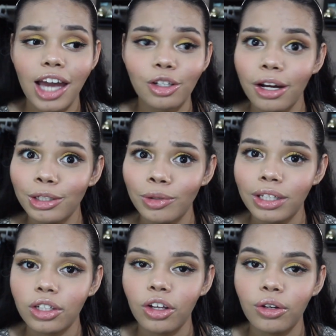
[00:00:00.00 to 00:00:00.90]
I tried doing
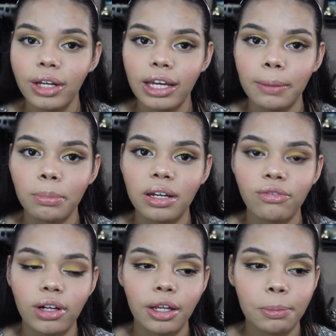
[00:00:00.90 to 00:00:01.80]
it the other day, but I
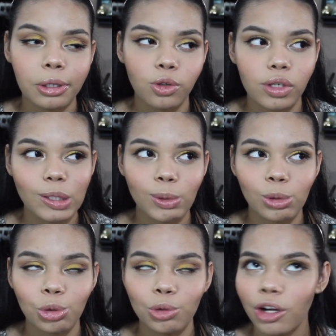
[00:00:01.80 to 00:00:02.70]
felt like my crease
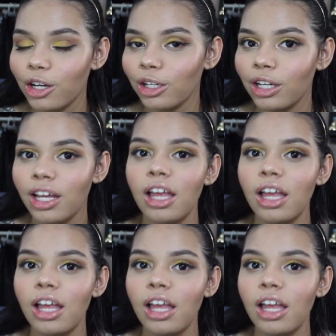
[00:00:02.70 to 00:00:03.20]
was too dark.